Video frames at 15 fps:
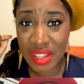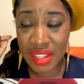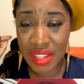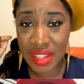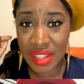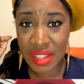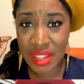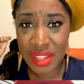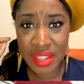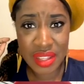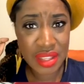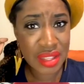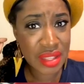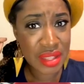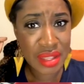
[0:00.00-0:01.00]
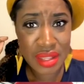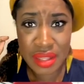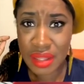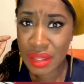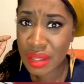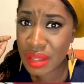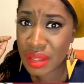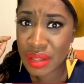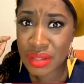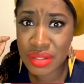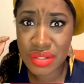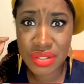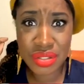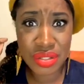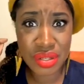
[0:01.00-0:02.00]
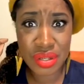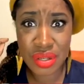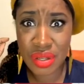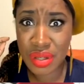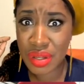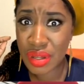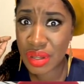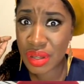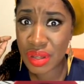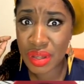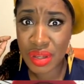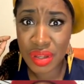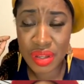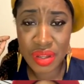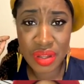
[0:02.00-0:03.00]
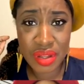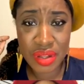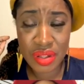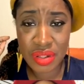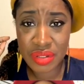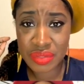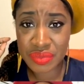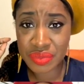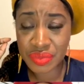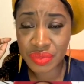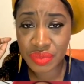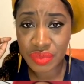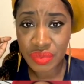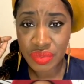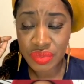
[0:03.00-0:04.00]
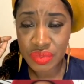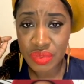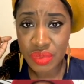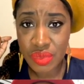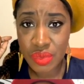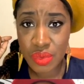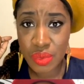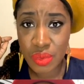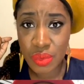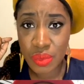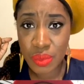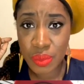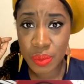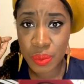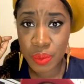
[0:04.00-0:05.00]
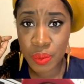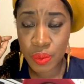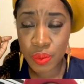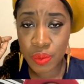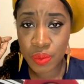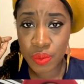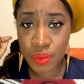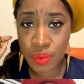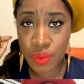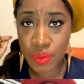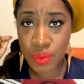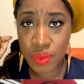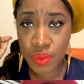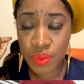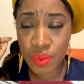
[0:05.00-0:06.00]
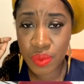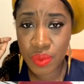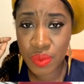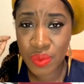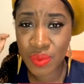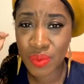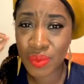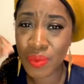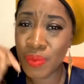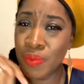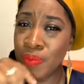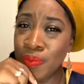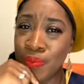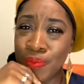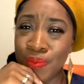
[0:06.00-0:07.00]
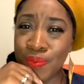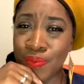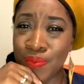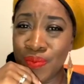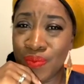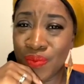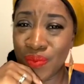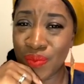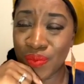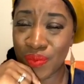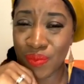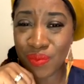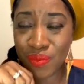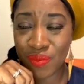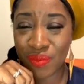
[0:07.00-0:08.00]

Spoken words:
No words are spoken by the person on screen.